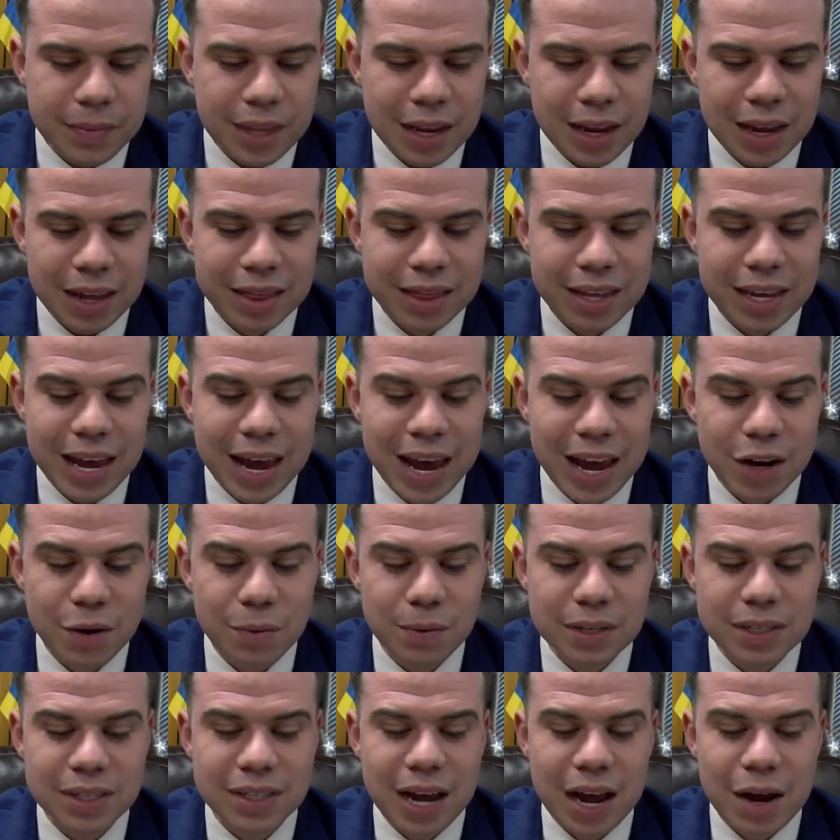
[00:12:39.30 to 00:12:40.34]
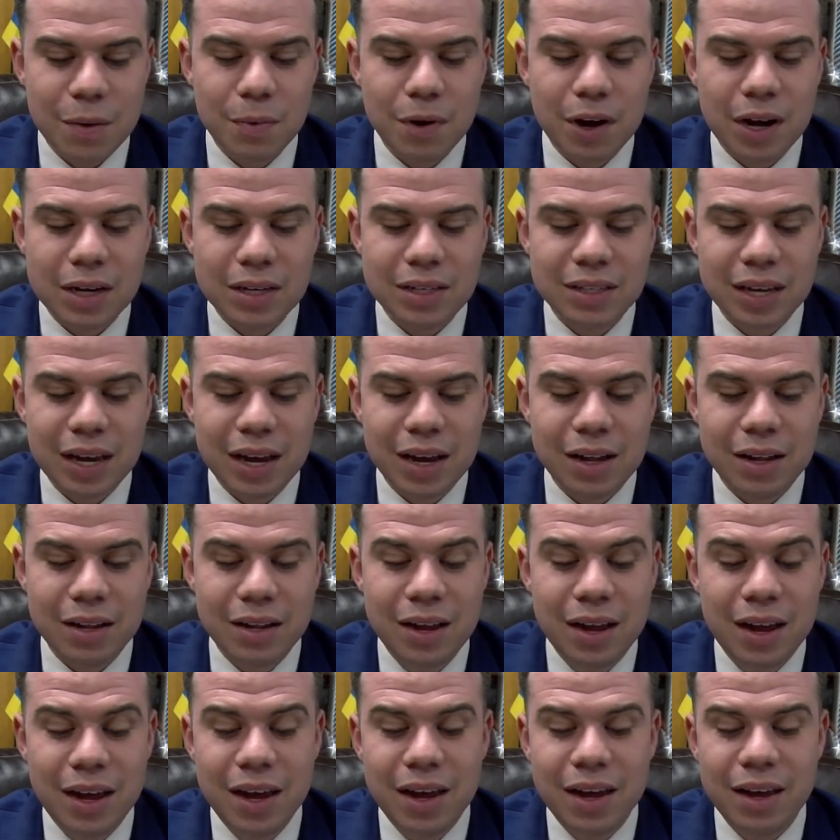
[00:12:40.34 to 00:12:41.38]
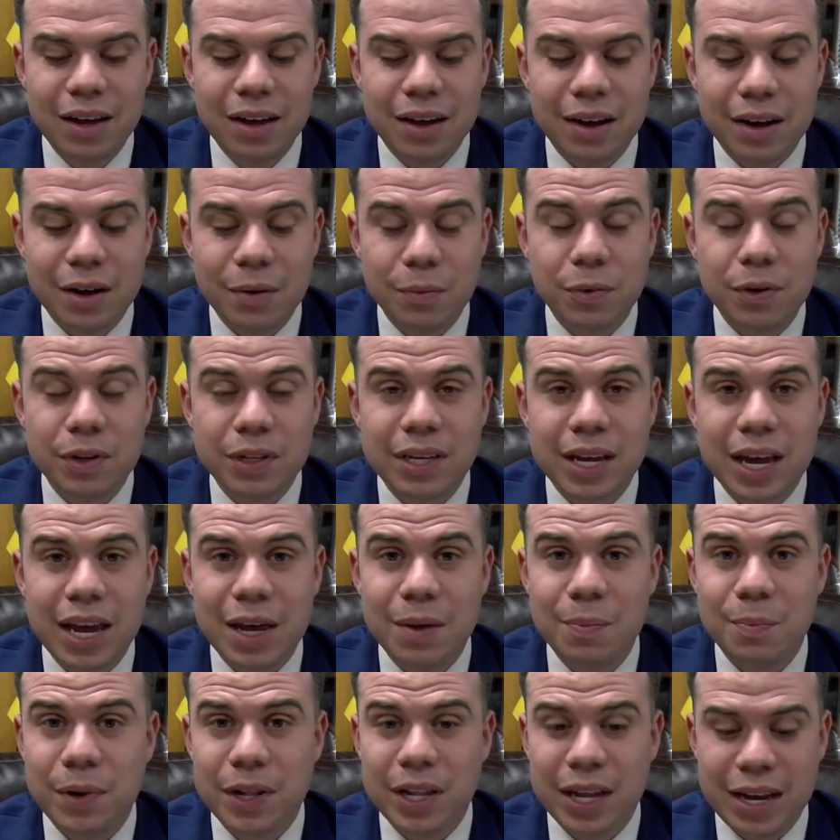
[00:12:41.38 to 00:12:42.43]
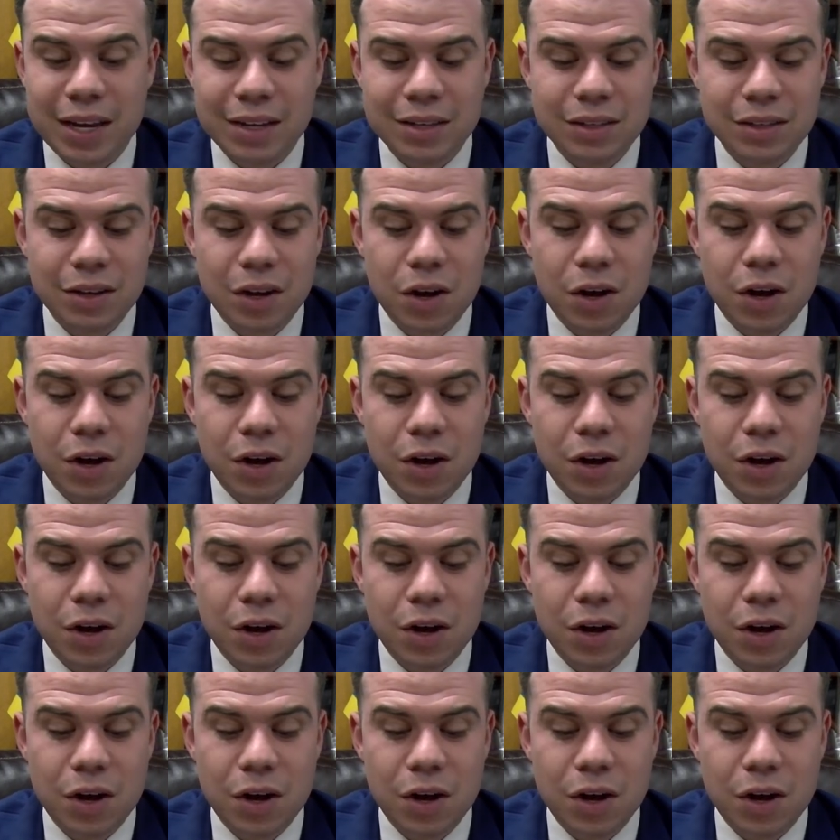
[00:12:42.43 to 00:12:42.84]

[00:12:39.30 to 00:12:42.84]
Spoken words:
The annual Sidewalk sale will take place